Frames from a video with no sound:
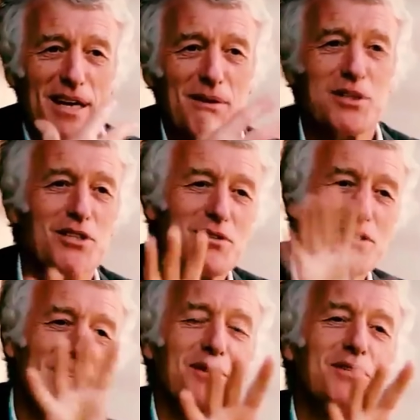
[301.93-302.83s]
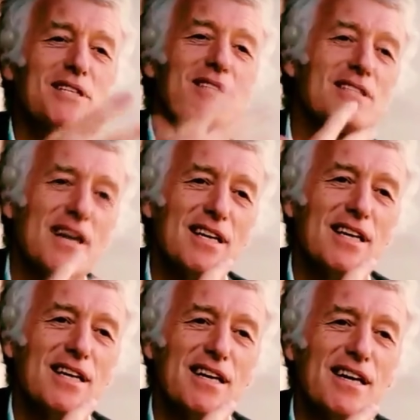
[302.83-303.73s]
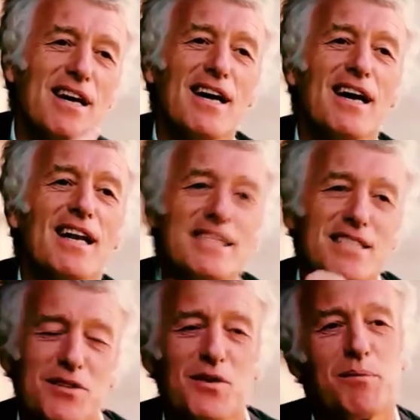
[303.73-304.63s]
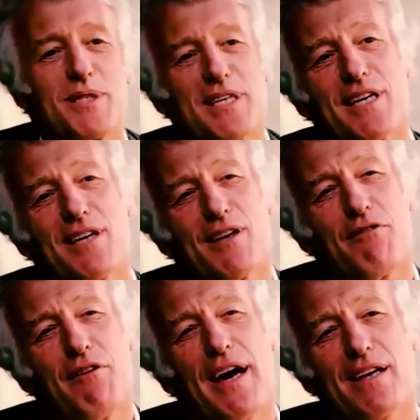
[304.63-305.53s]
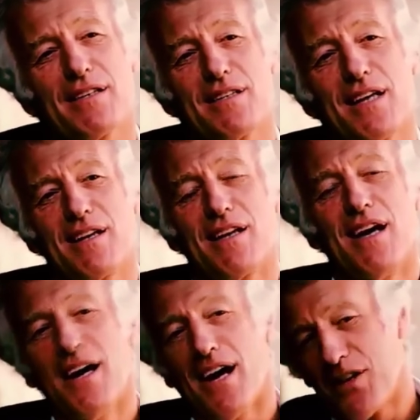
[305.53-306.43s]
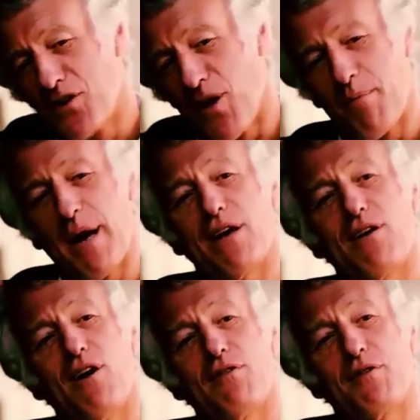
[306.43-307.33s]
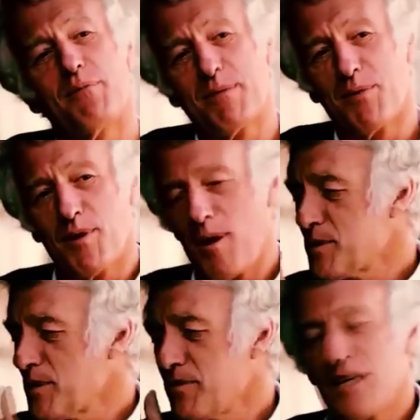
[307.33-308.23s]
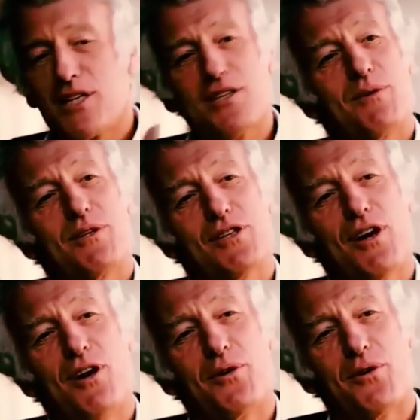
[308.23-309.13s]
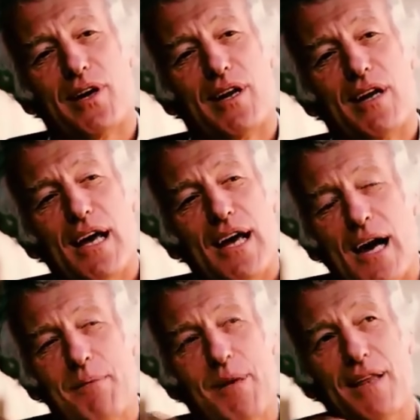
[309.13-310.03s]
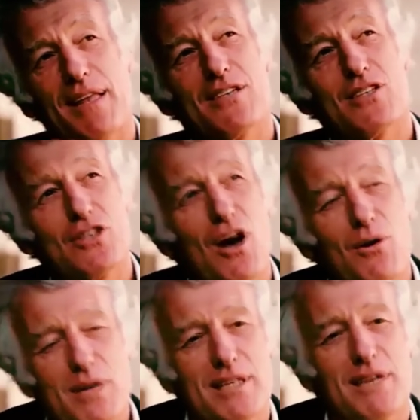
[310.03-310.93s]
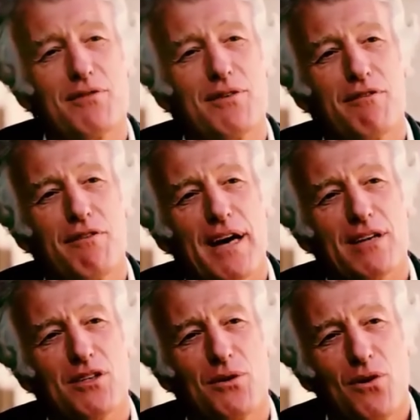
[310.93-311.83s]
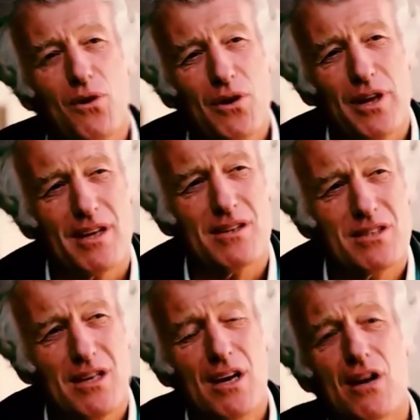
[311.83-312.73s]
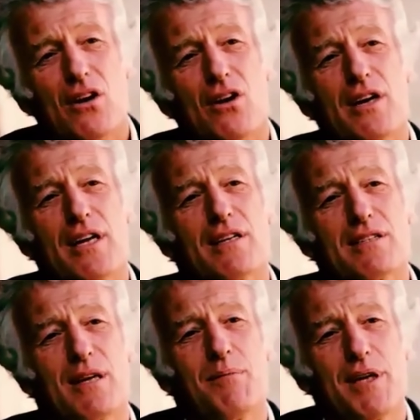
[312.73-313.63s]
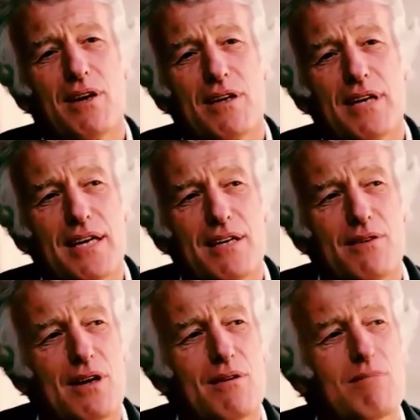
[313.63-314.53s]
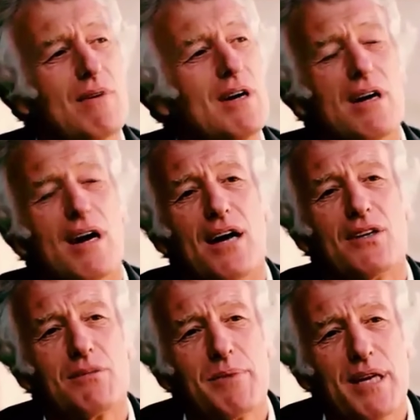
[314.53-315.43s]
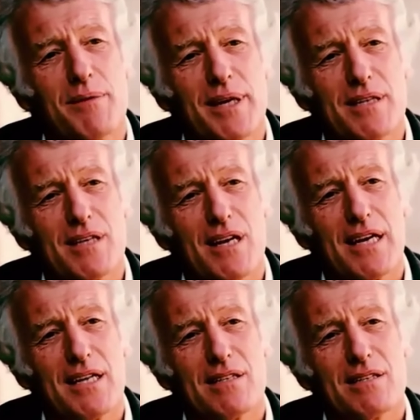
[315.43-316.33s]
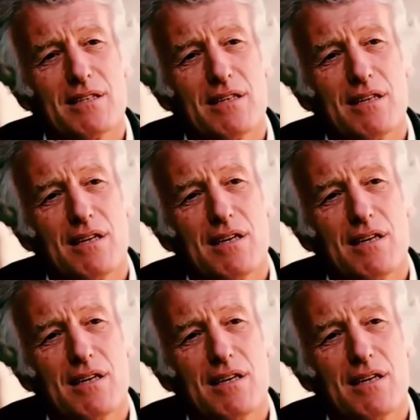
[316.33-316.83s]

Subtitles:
me, I would shoot singles inside here, unless it's for a particular effect, and then I'd drop back off and be more observational with a shoulder in. I mean, I think it's a totally different effect to an audience looking at somebody on the end of a 100mm lens,